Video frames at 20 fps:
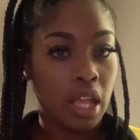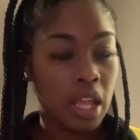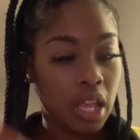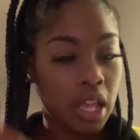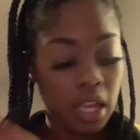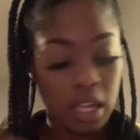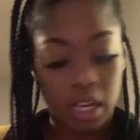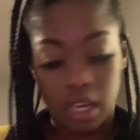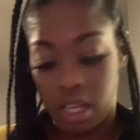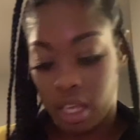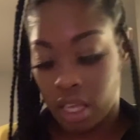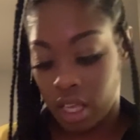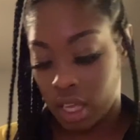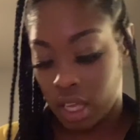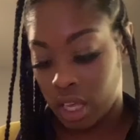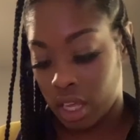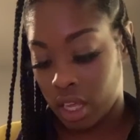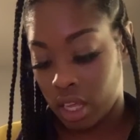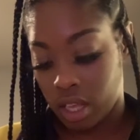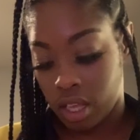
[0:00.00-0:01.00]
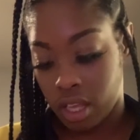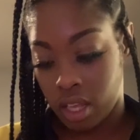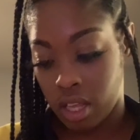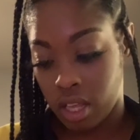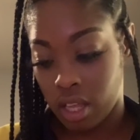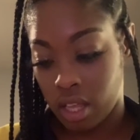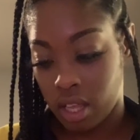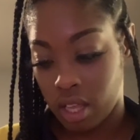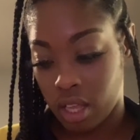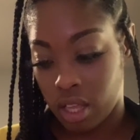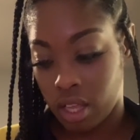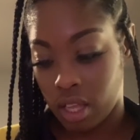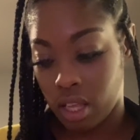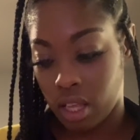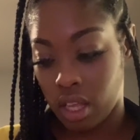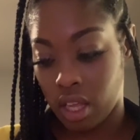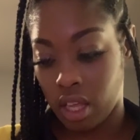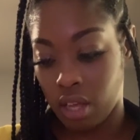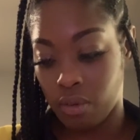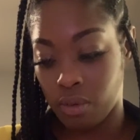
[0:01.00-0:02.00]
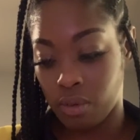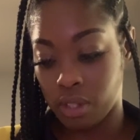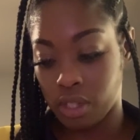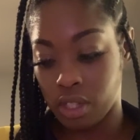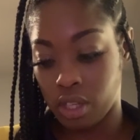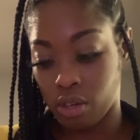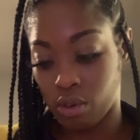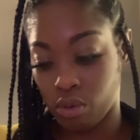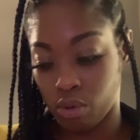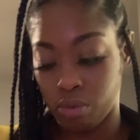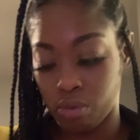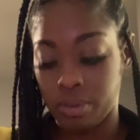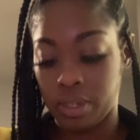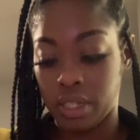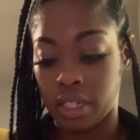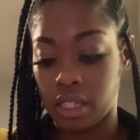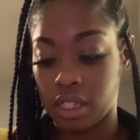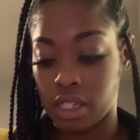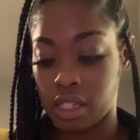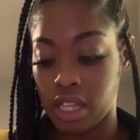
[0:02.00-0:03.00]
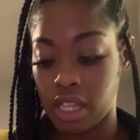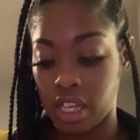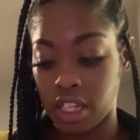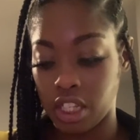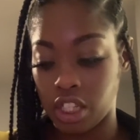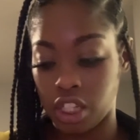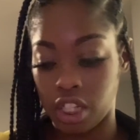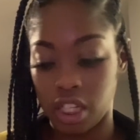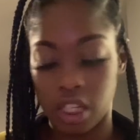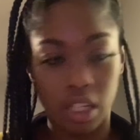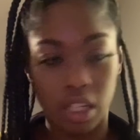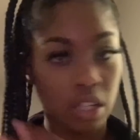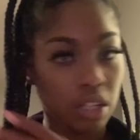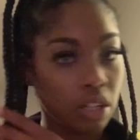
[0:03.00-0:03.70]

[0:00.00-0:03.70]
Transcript: and then it was a group in the section.